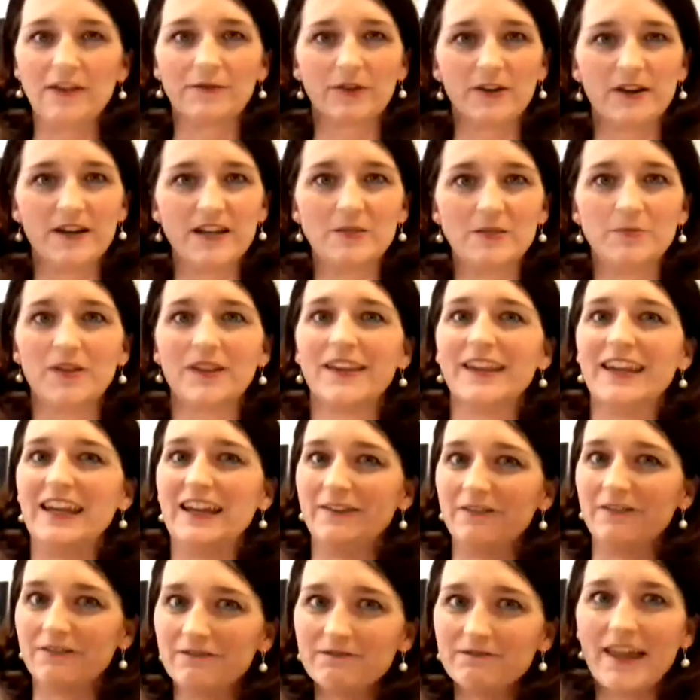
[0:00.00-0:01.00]
or his
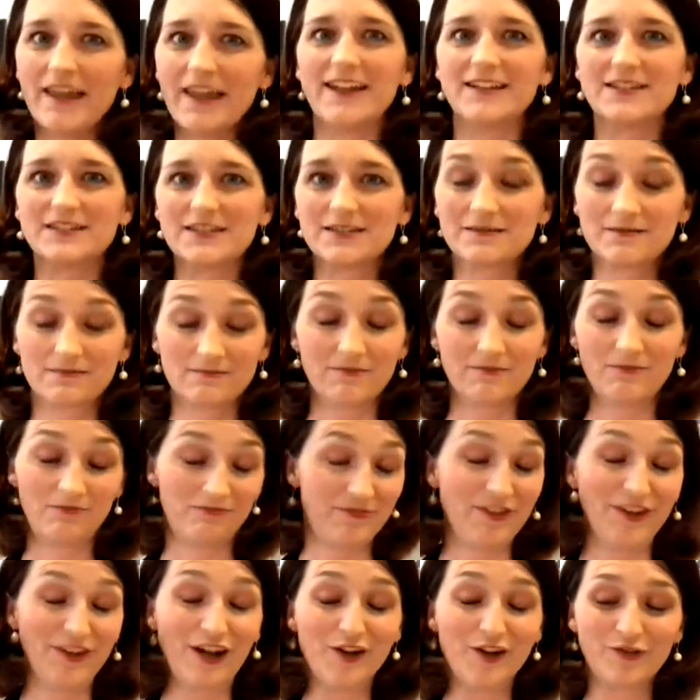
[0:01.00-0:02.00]
belief, that's
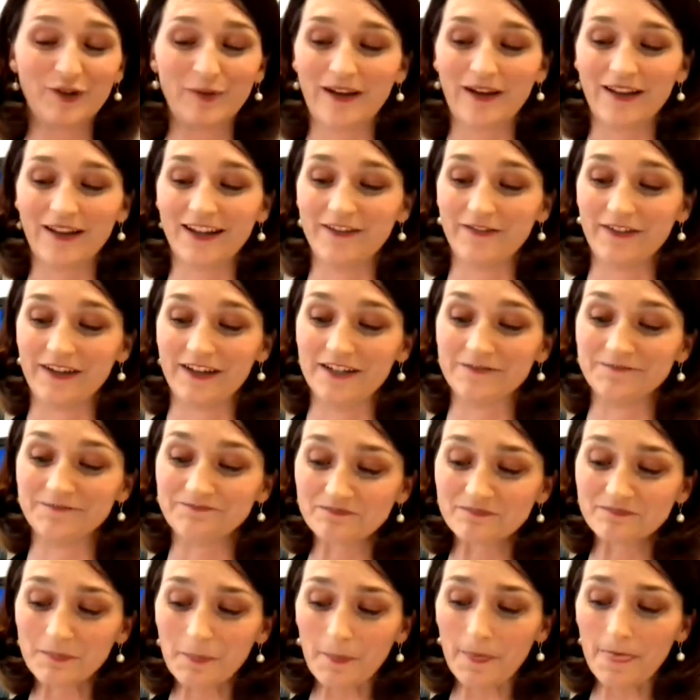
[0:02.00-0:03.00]
the country we live in.
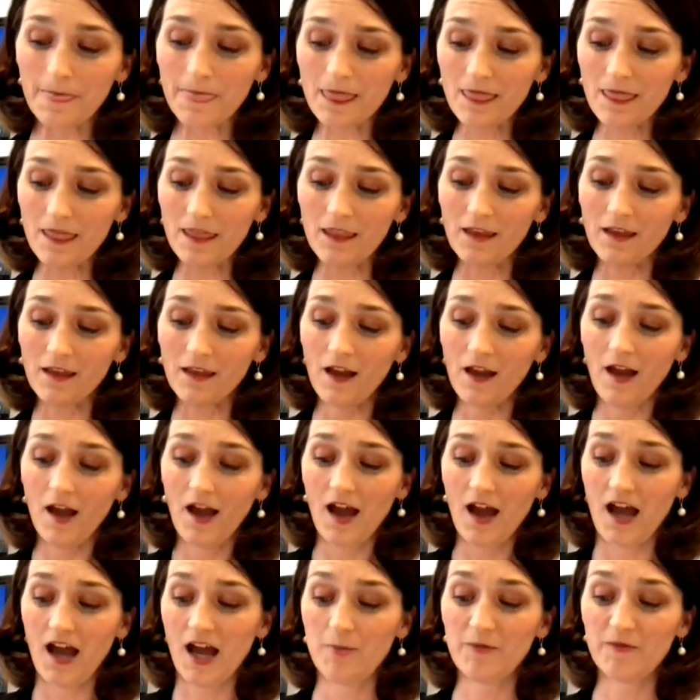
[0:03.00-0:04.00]

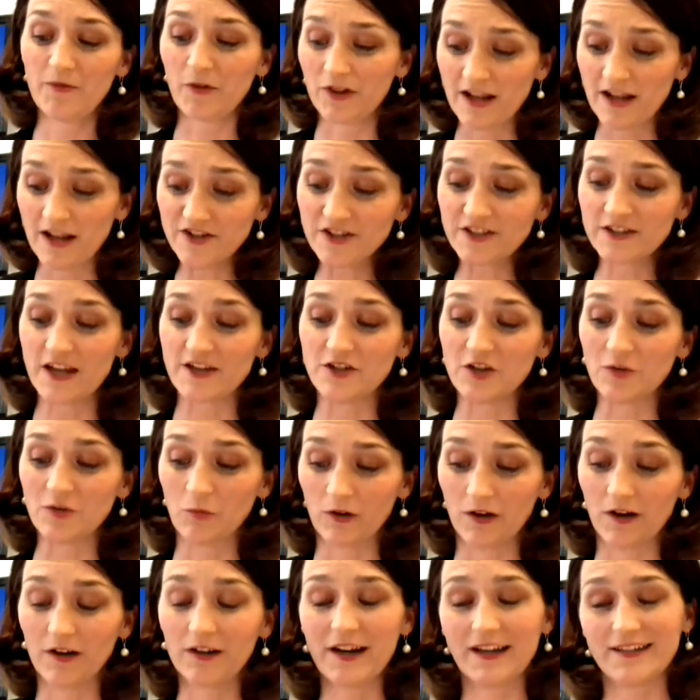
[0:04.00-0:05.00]
For legislation
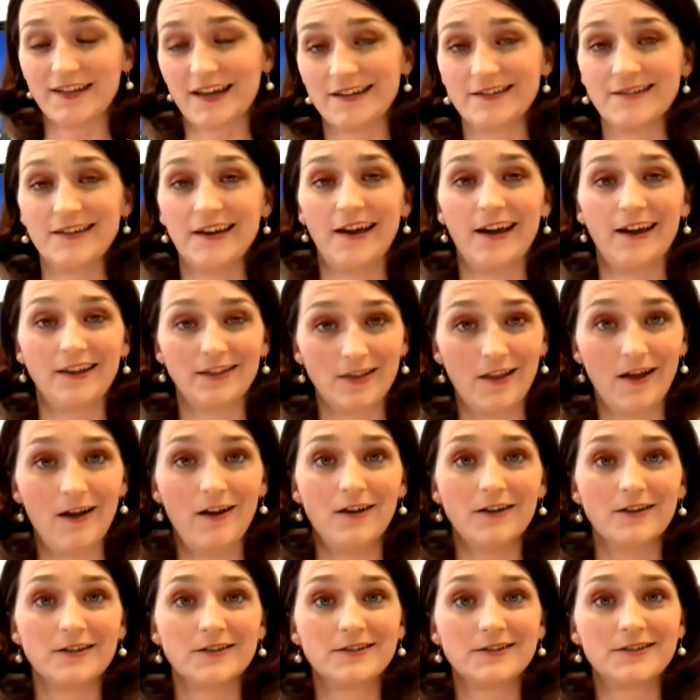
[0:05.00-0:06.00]
work, as I said,
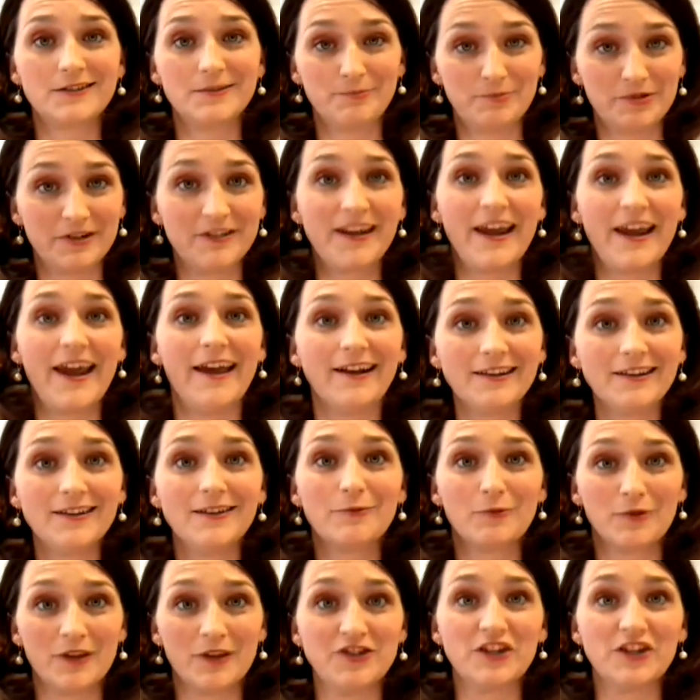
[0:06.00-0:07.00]
laws protect
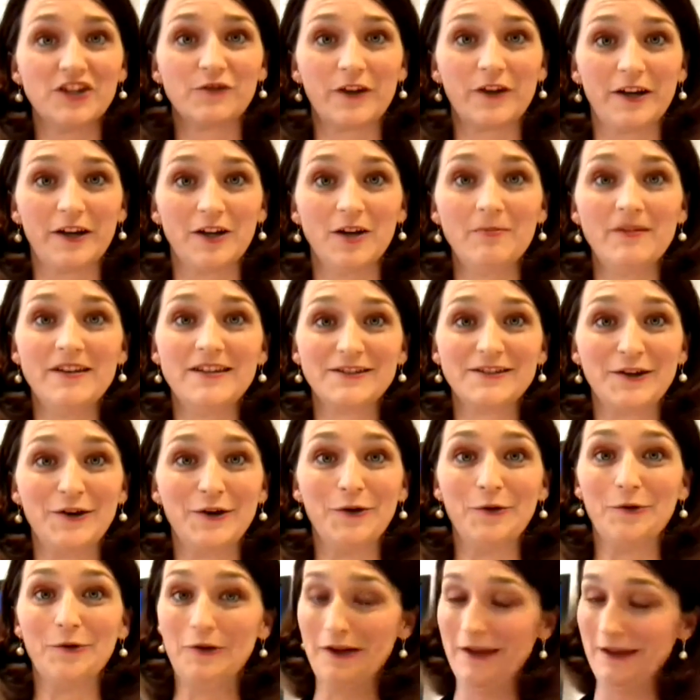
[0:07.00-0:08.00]
religious freedom, and
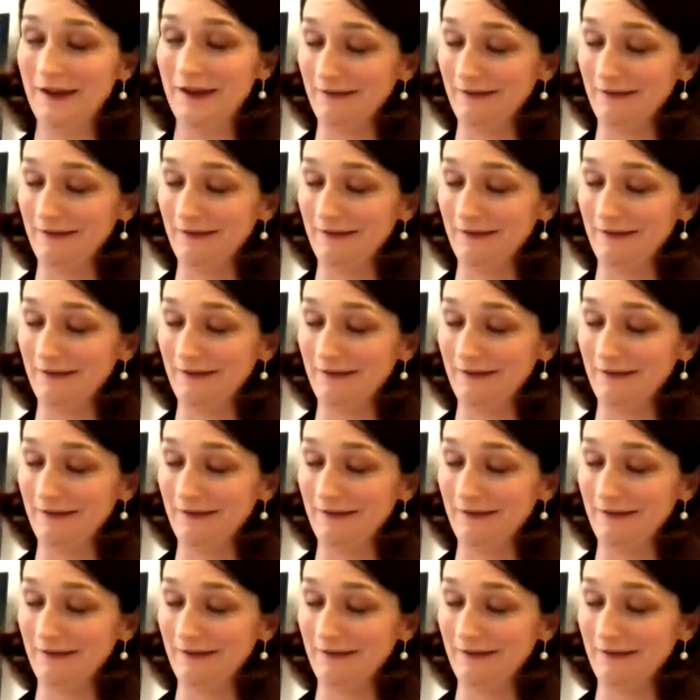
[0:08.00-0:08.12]
so